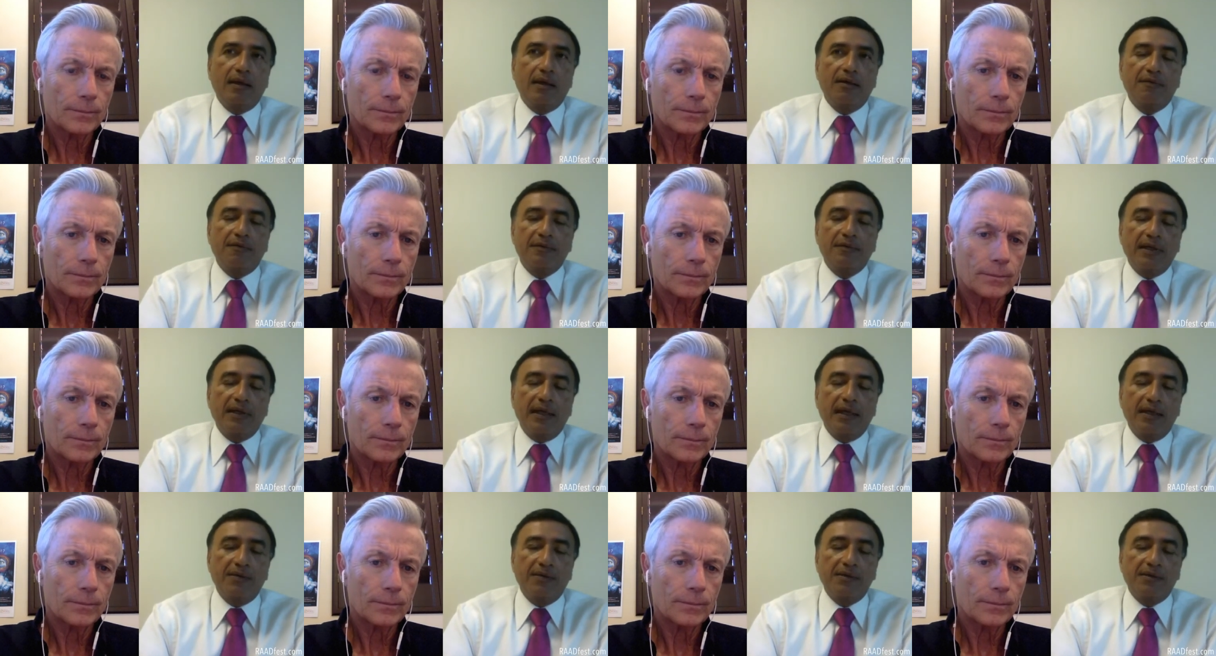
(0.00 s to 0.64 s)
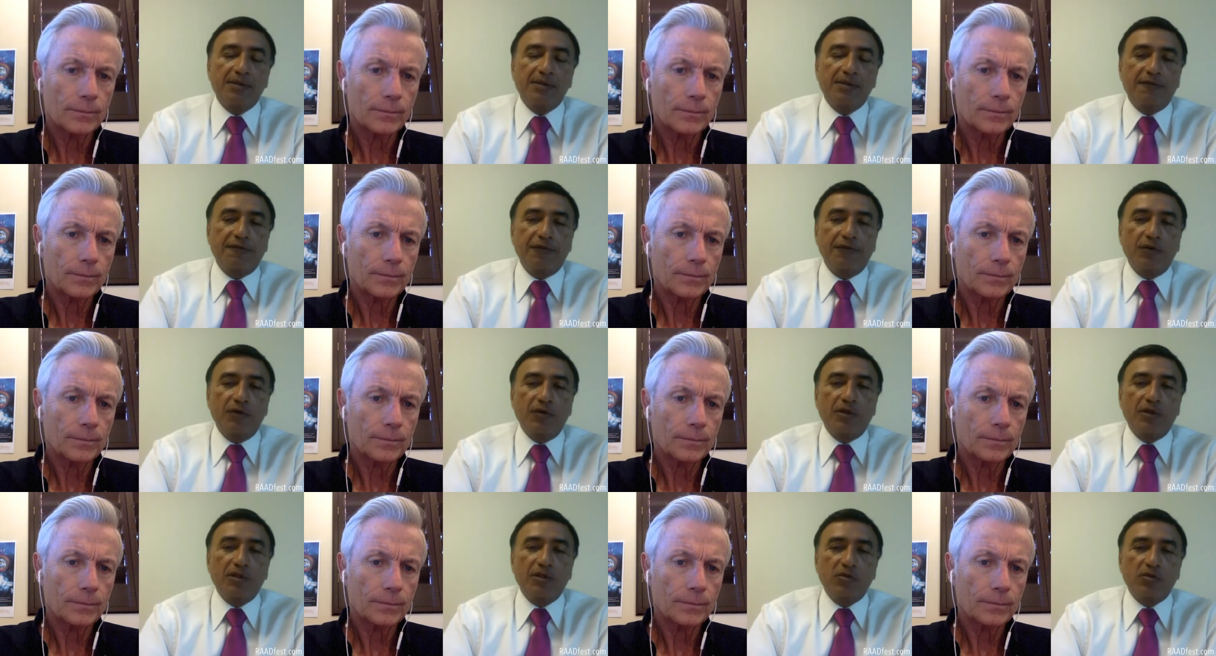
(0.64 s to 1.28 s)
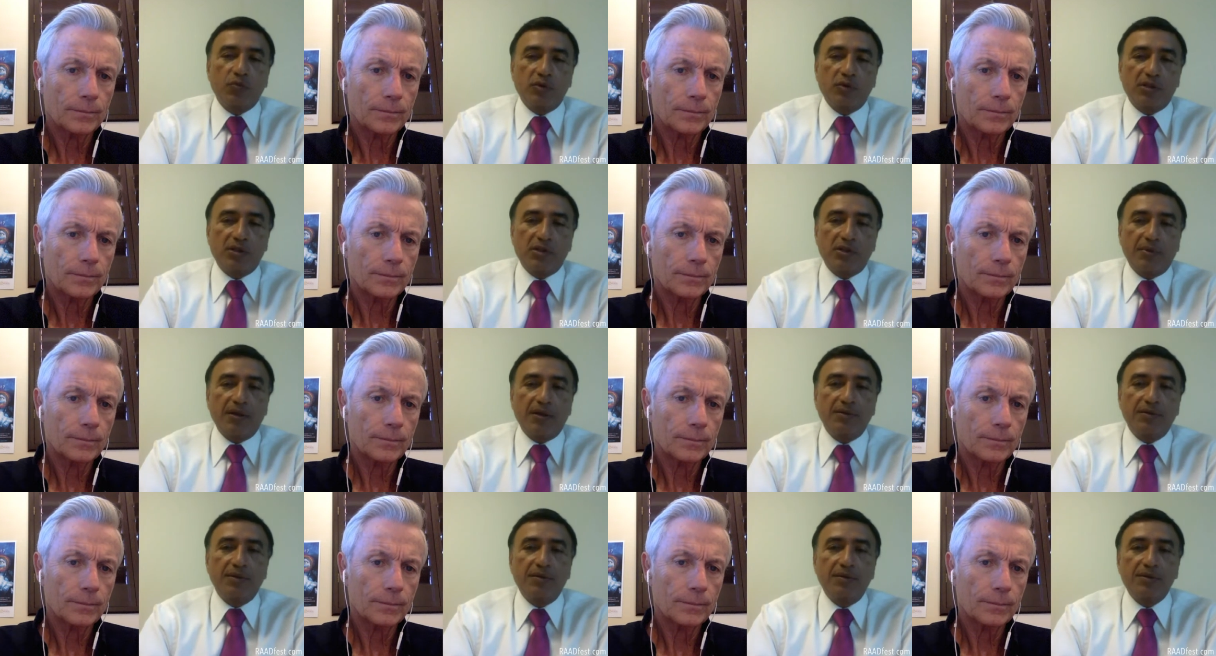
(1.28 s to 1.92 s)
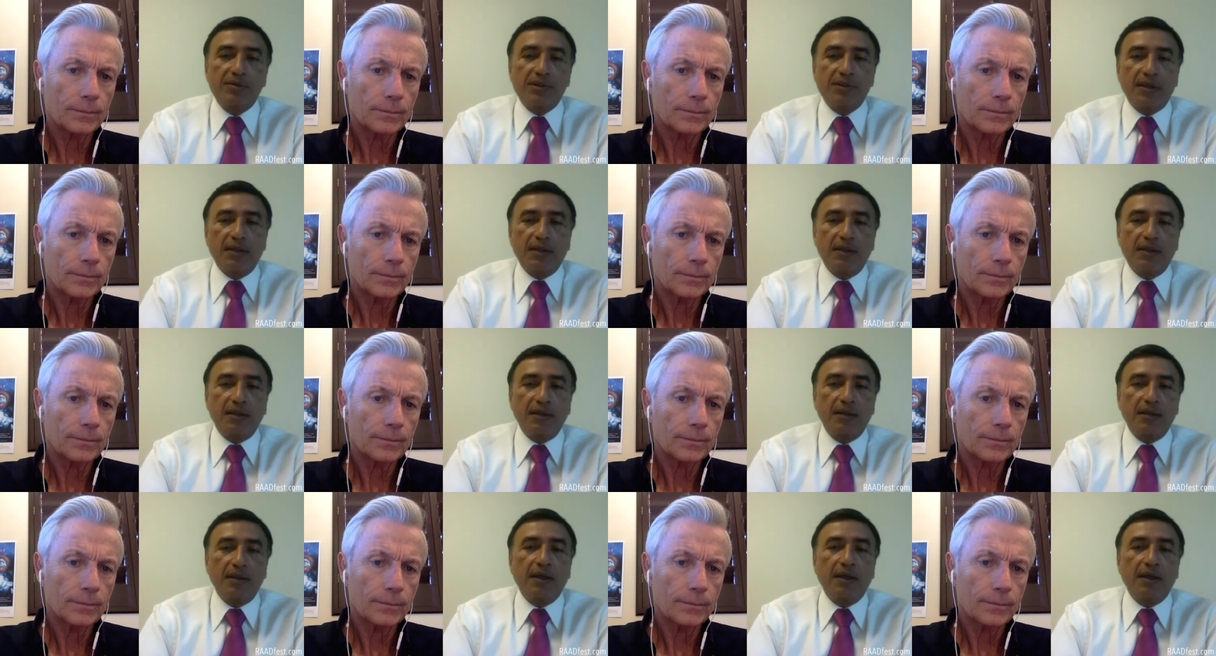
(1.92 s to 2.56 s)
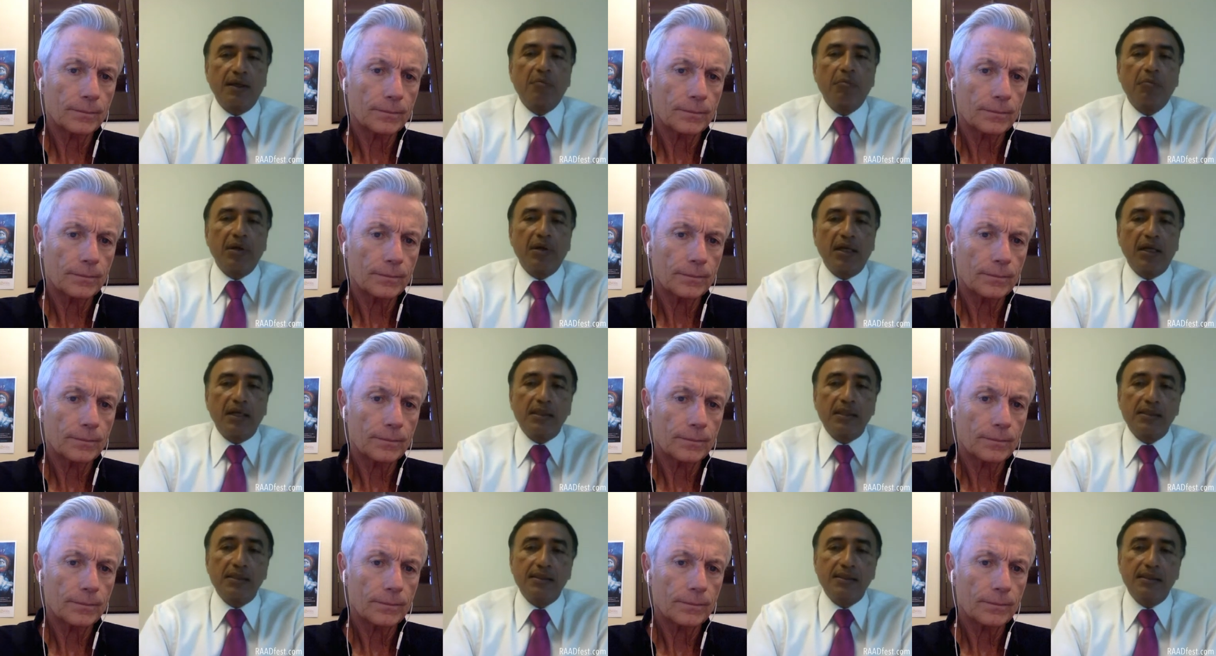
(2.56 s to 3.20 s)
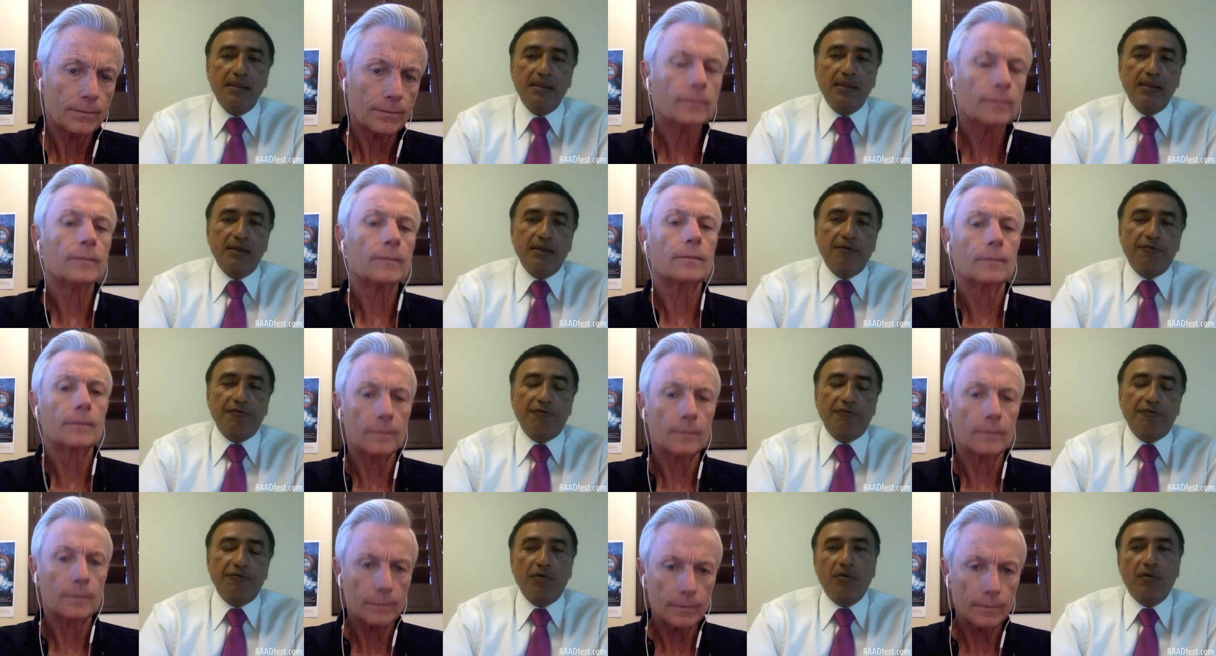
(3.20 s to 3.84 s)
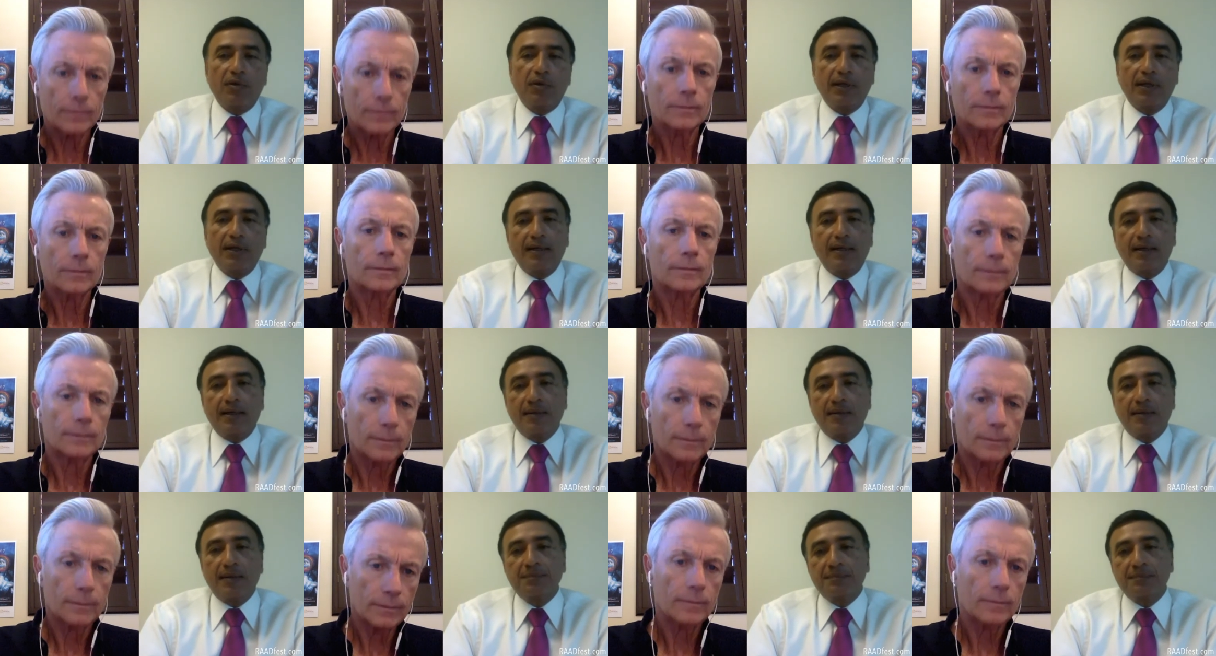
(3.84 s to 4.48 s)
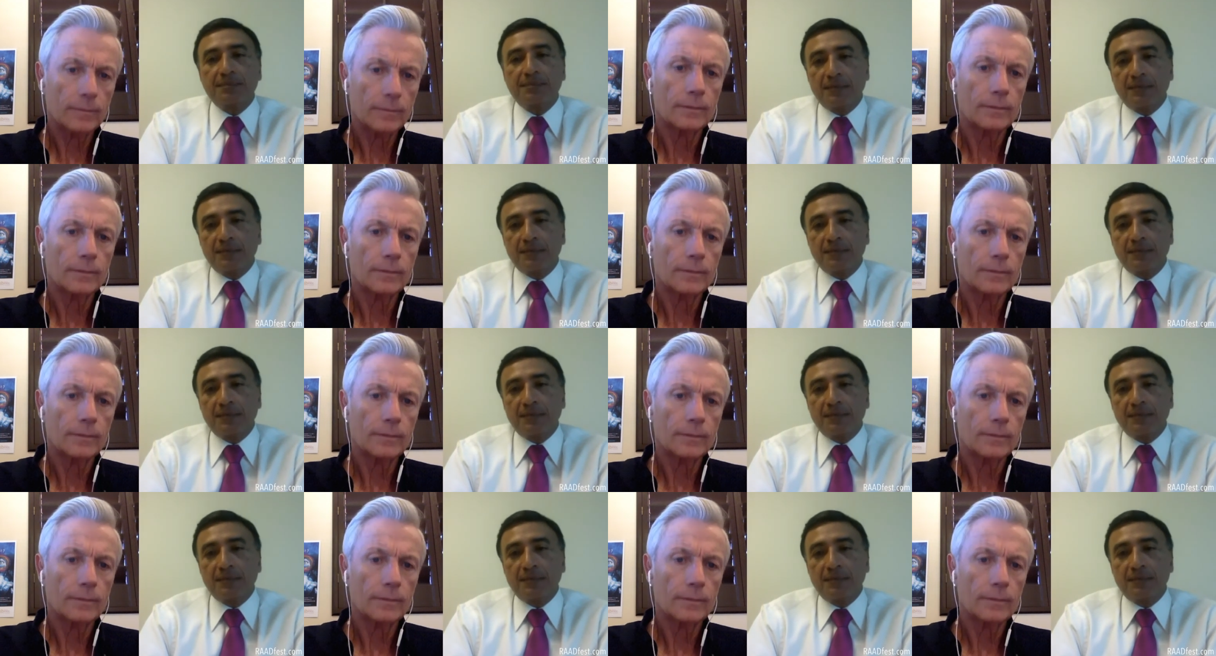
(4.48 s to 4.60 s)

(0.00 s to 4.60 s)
Speaker 1: areas of focus was about using young blood mm. for, um,